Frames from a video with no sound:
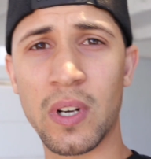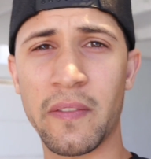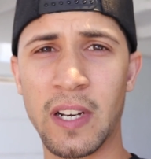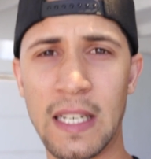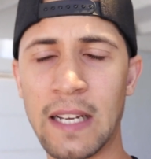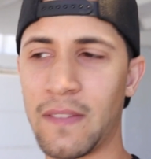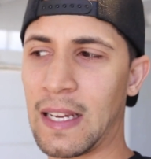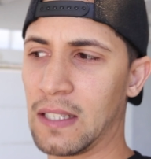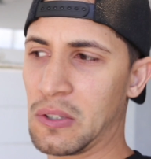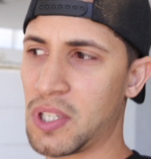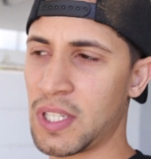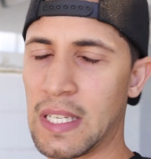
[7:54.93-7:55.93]
have really
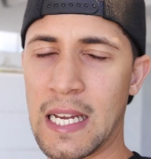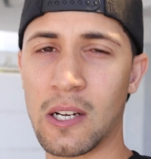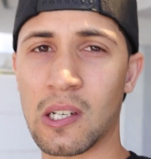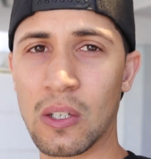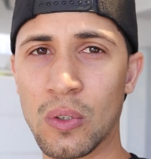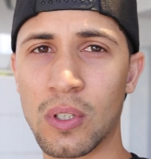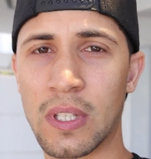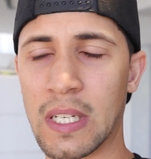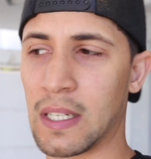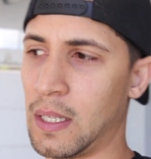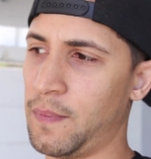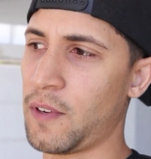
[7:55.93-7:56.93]
liked to see how it looked
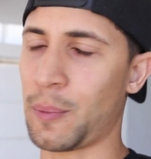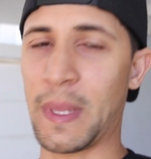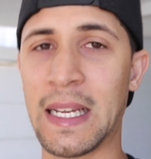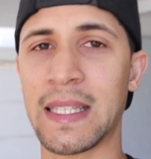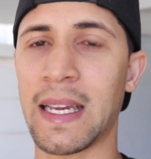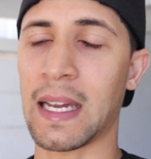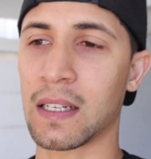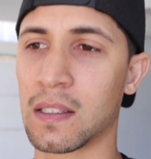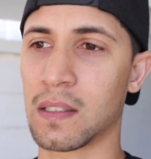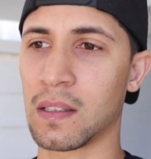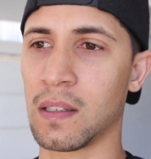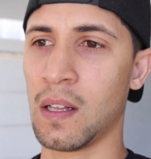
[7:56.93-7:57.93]
from that
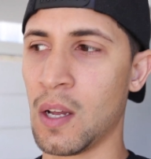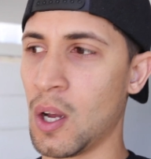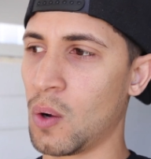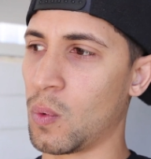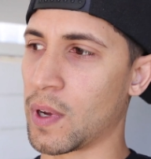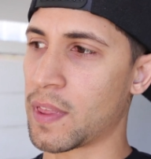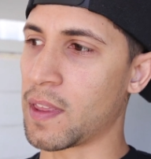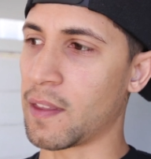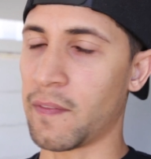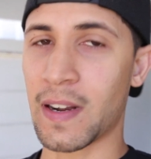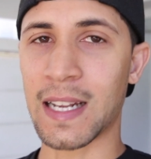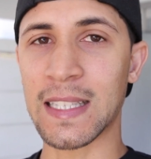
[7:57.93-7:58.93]
angle with
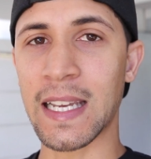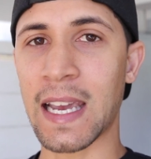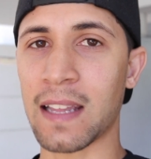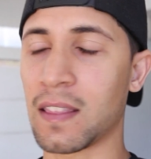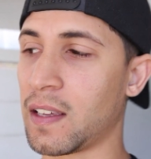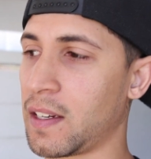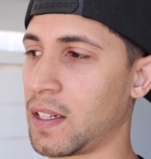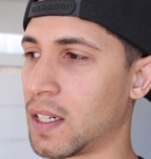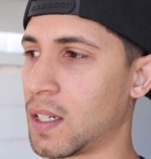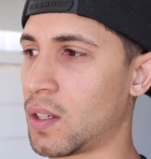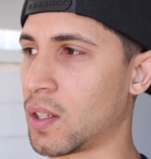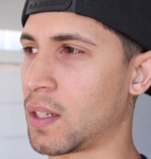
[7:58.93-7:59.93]
the front and the
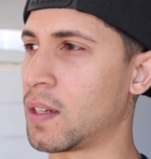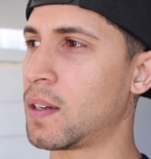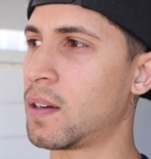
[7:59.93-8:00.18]
rear on.